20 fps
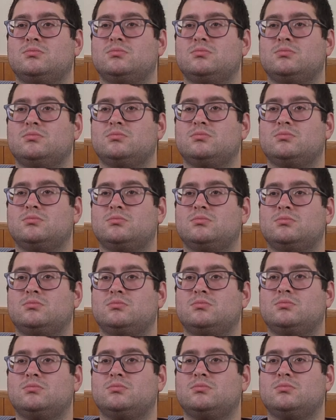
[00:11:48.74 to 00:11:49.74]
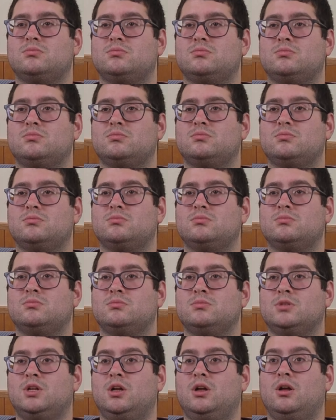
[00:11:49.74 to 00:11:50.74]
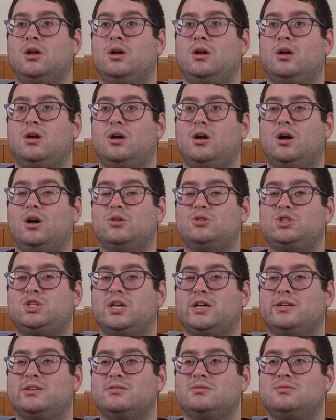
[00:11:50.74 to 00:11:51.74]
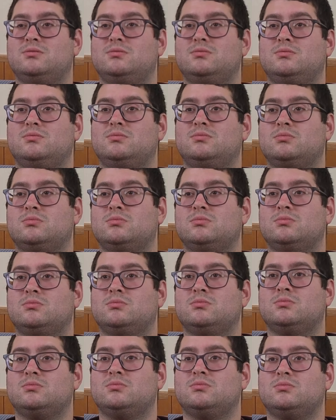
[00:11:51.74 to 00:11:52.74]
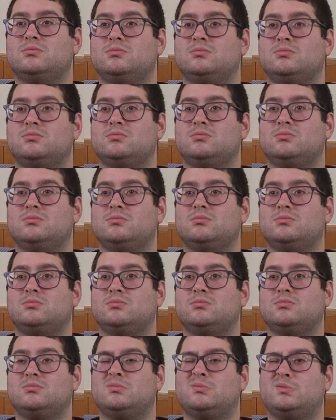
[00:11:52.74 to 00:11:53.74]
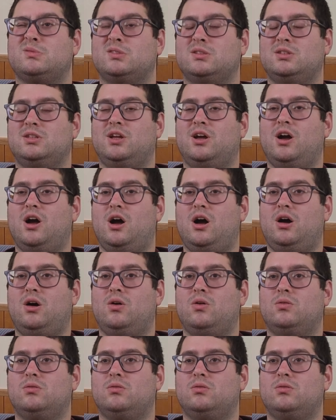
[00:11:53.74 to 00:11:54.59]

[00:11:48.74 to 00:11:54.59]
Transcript: When the sun rises, I'll lead a group out to pick up her trail. Oh shit. Won't be hard if we'll follow it to wherever they're hiding. No.